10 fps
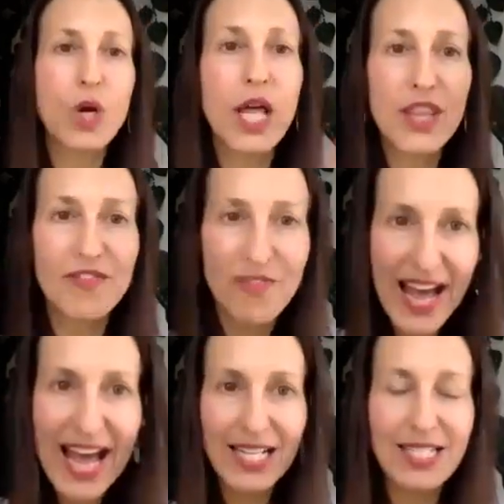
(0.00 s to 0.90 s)
on the
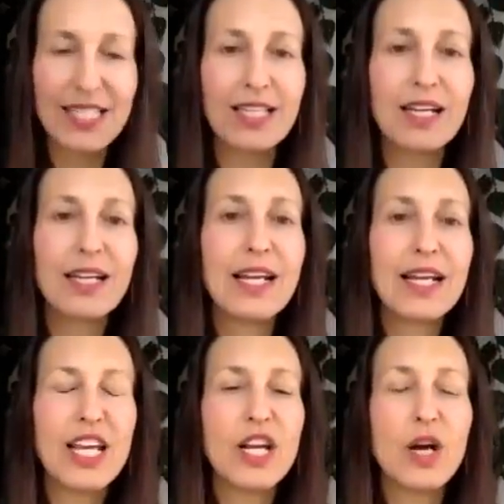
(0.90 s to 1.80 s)
facts,
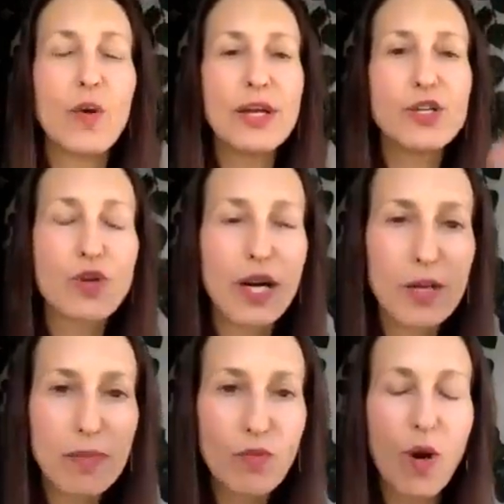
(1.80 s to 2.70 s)
and try to
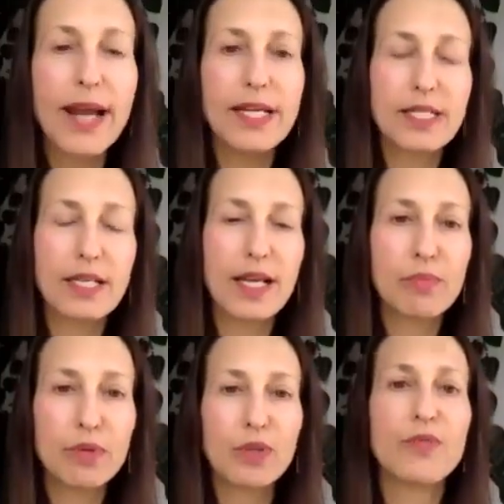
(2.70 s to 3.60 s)
be right and
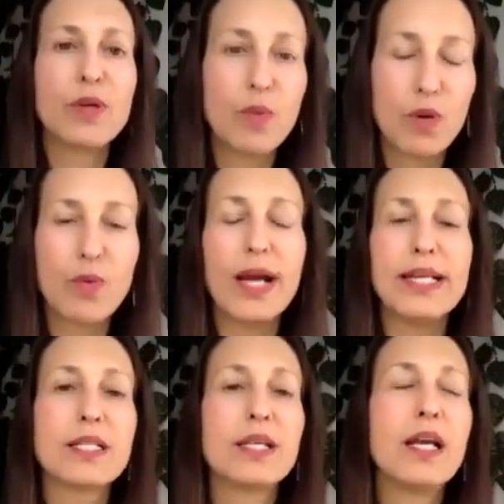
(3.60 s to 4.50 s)
prove that we're
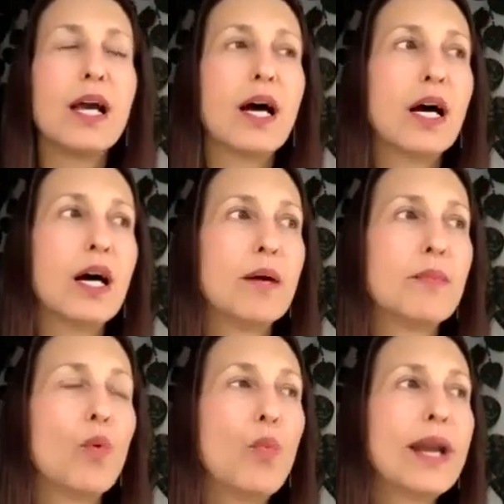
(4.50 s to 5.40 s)
right.
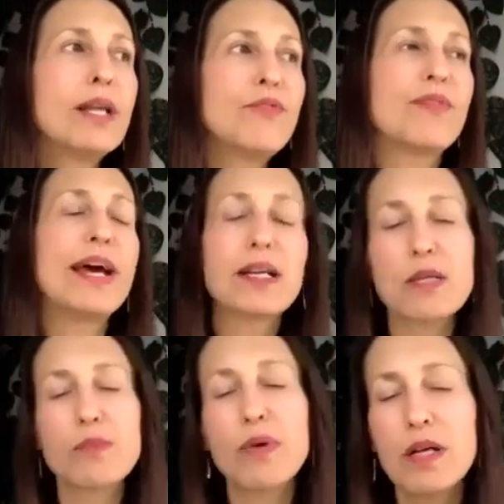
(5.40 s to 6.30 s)
When in fact,
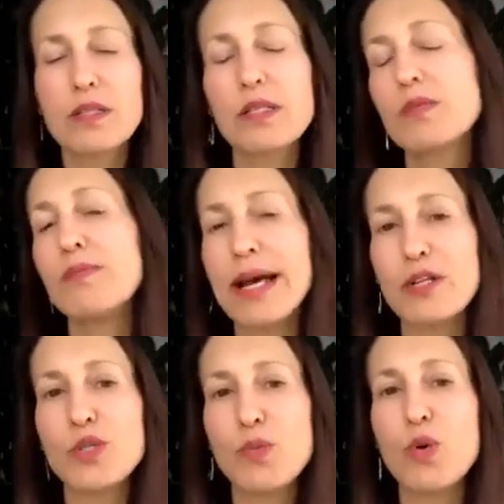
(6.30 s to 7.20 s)
the process
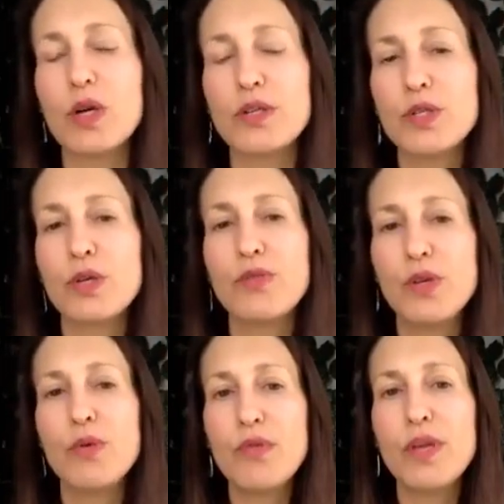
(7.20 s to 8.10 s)
matters more. So if
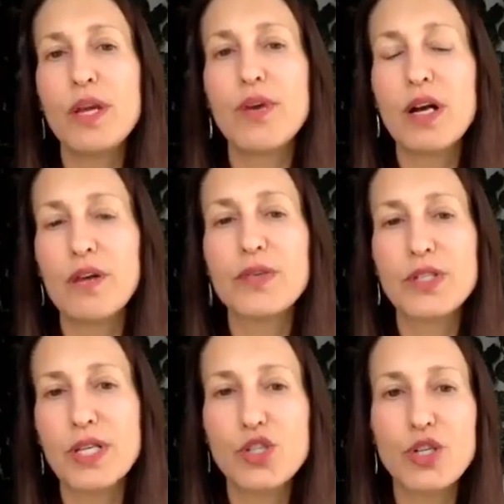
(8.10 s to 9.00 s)
you think of a
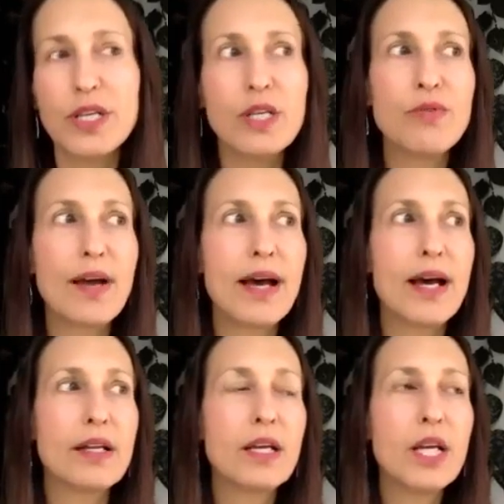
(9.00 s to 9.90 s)
conversation that you had,